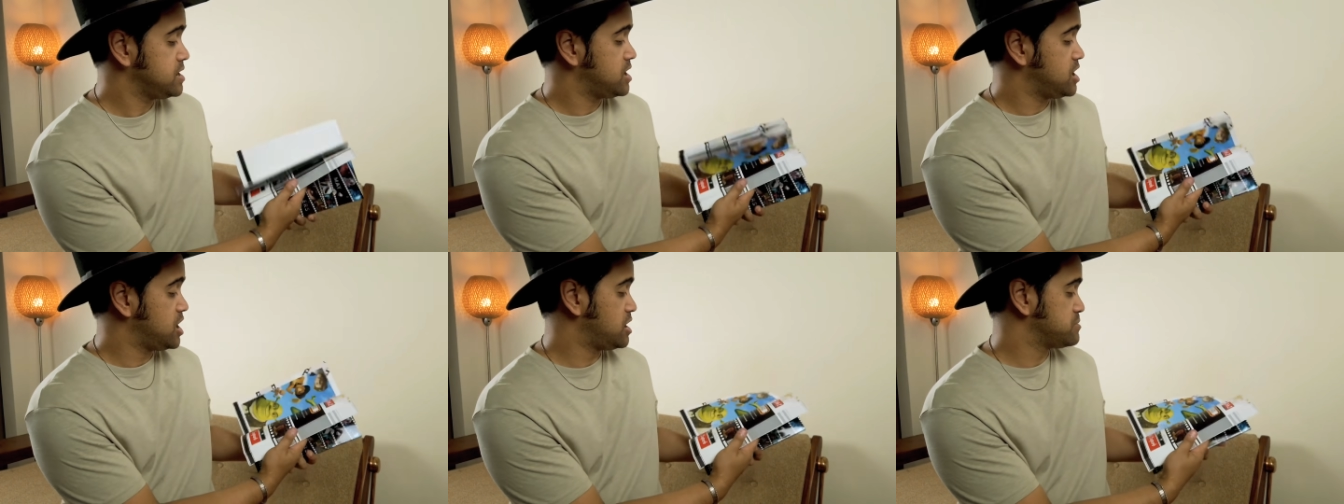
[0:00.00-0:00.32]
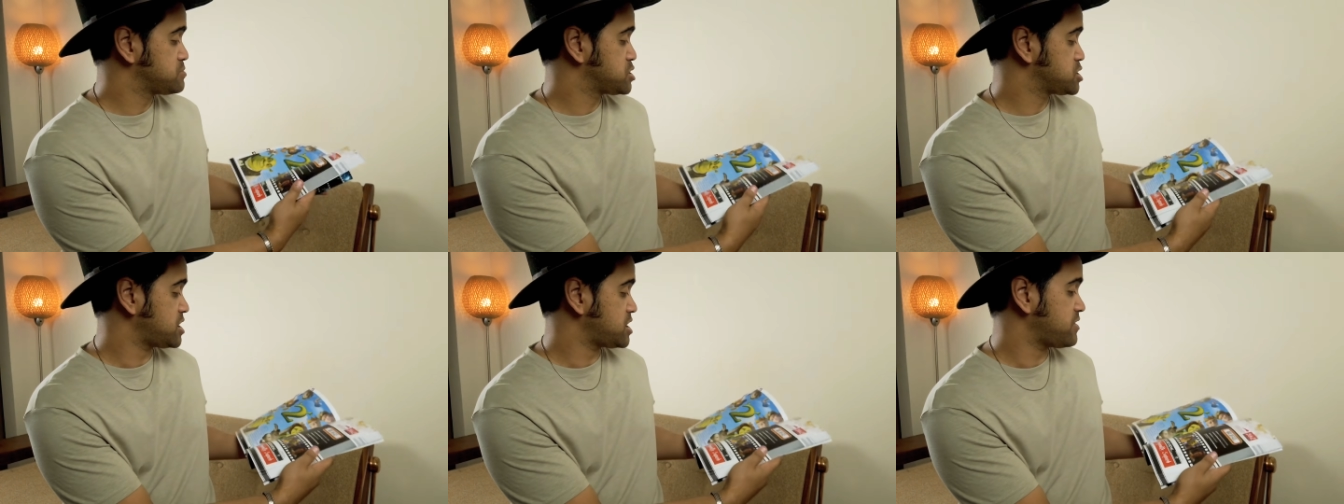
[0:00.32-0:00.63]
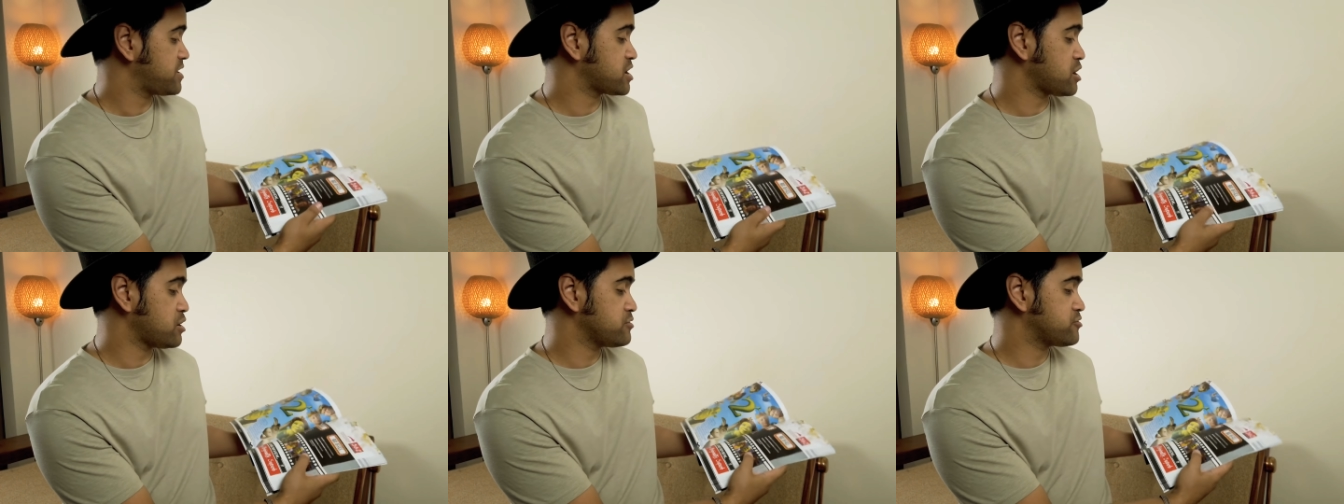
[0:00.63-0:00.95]
So say
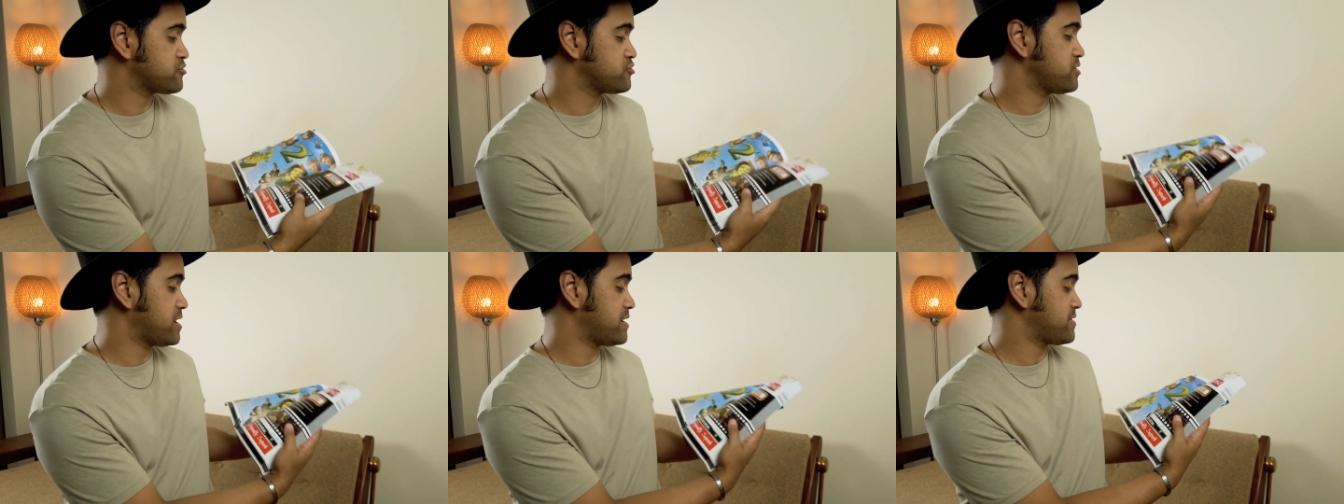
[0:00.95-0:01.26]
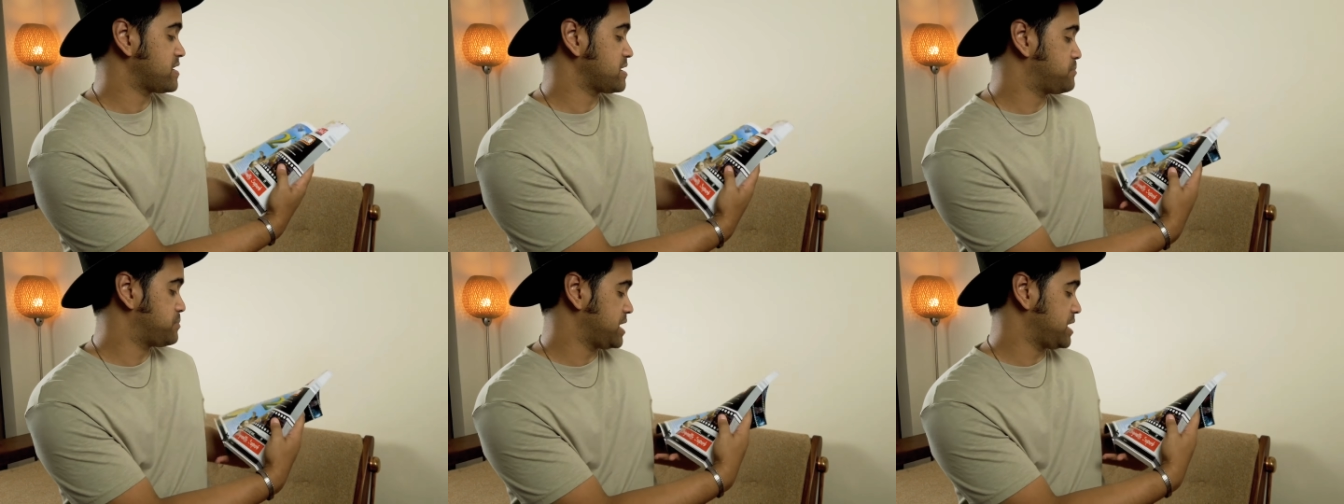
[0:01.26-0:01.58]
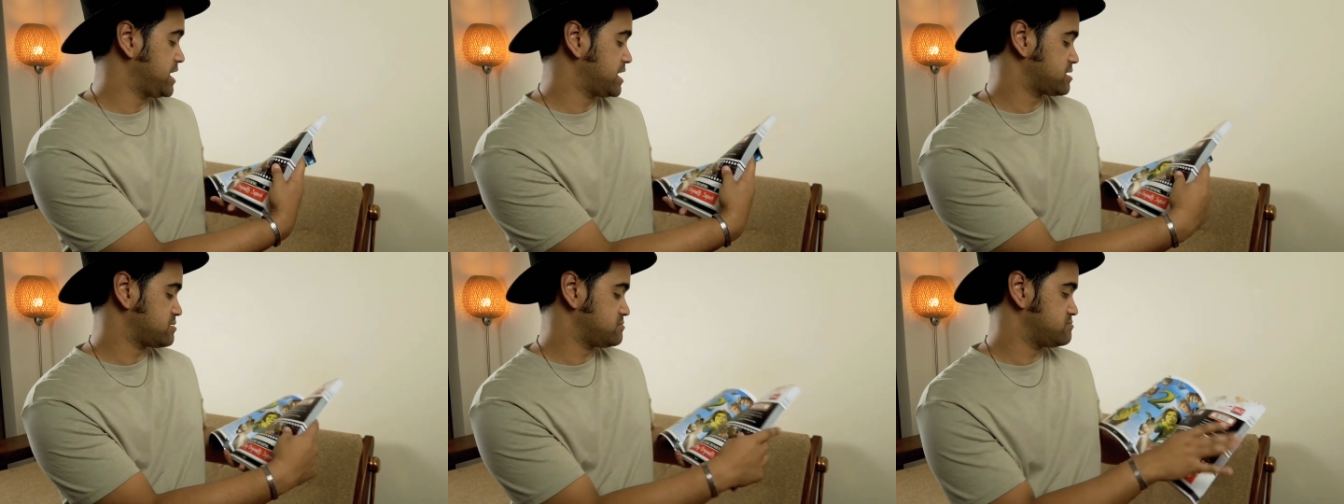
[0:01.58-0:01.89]
they go through and they
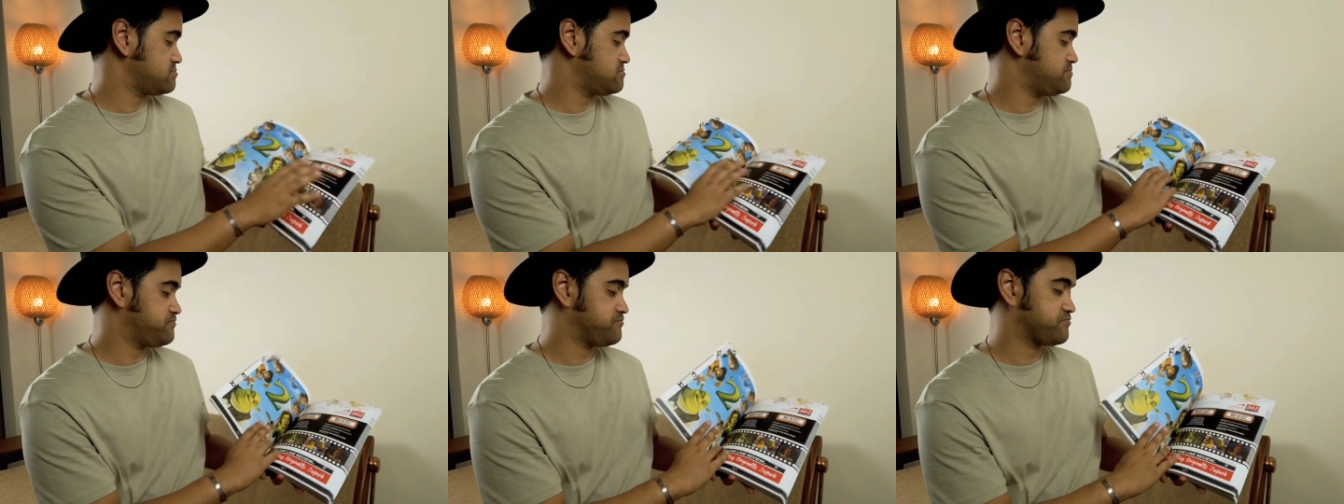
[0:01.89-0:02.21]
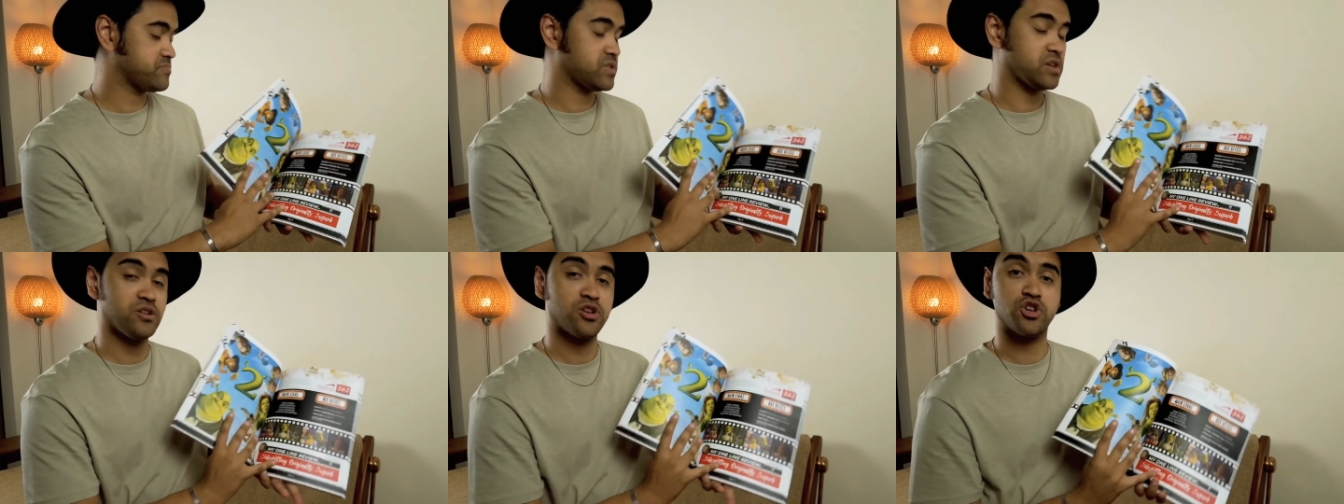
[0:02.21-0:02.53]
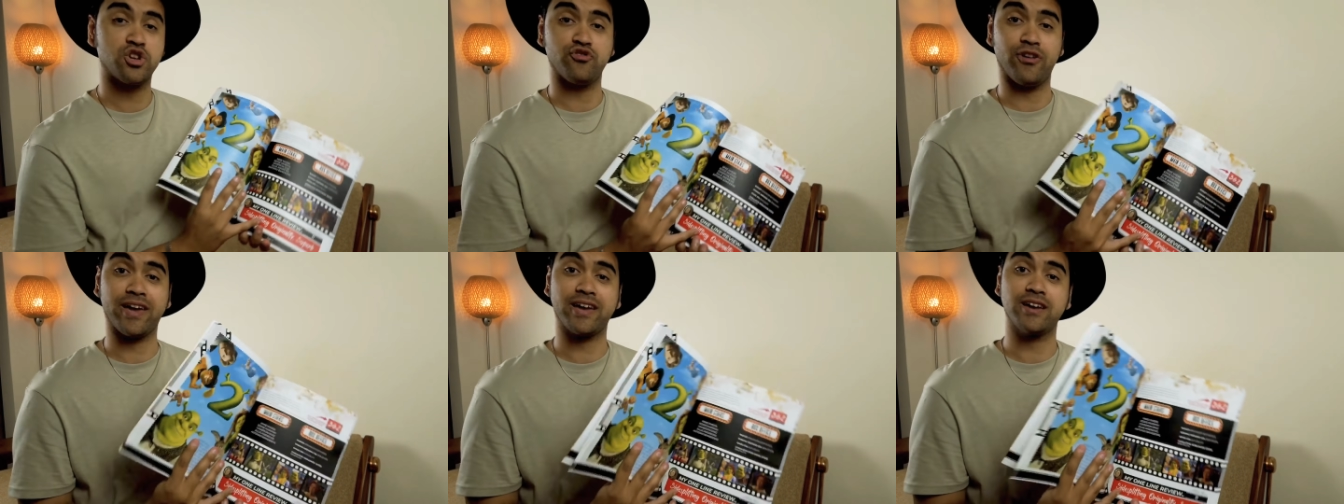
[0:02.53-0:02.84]
pick
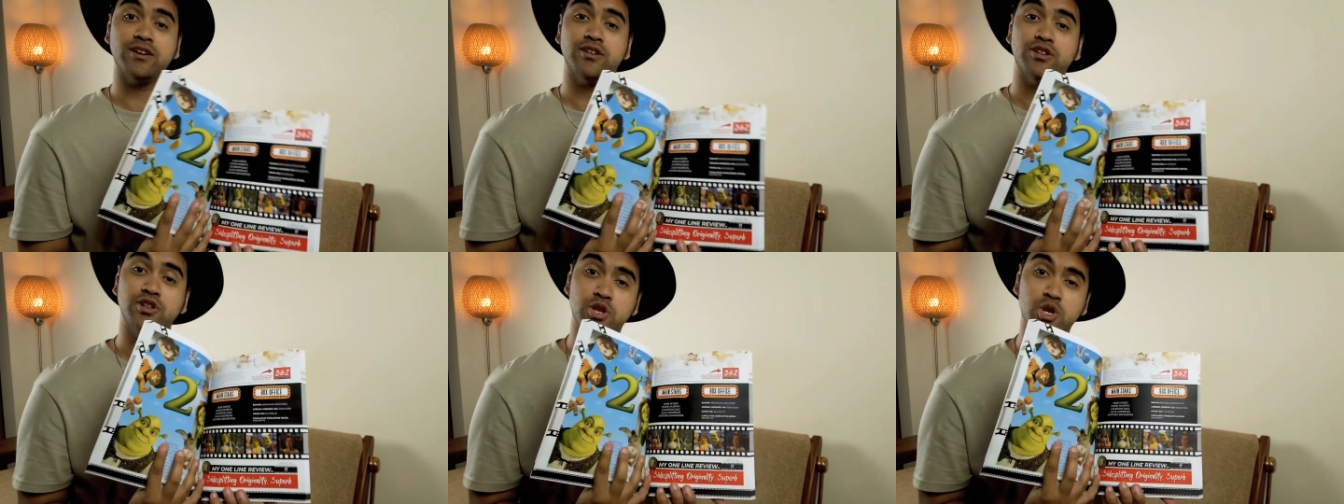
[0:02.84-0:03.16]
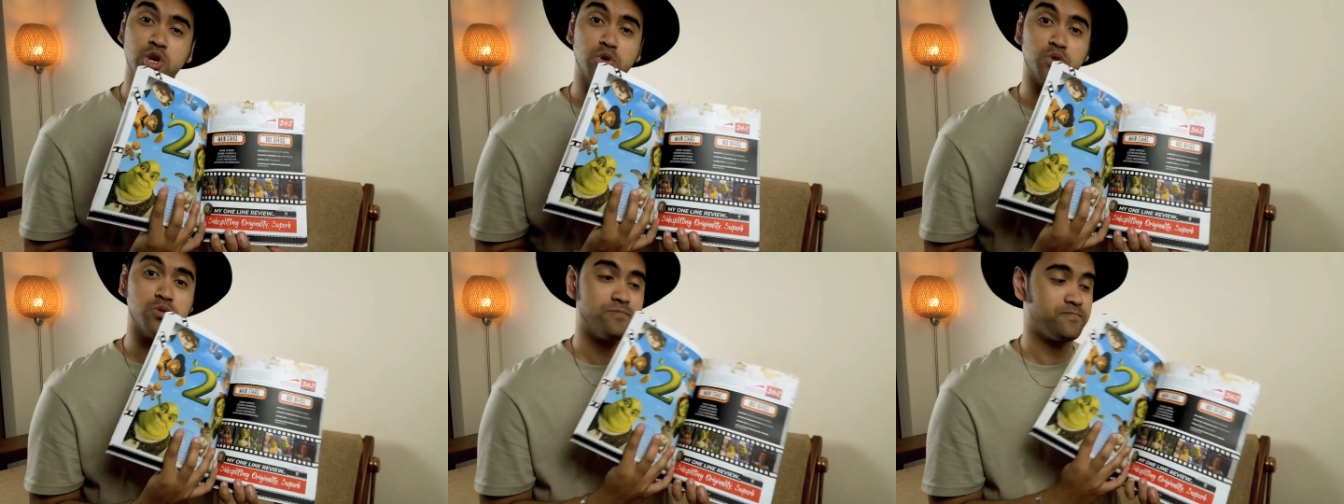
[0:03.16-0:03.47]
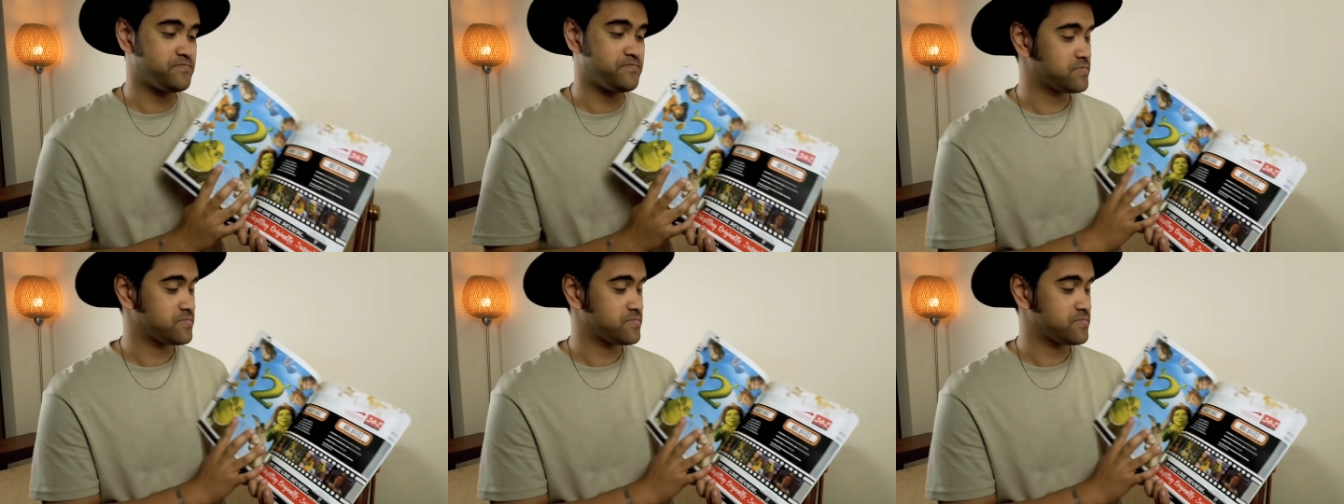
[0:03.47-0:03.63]
Shrek 2.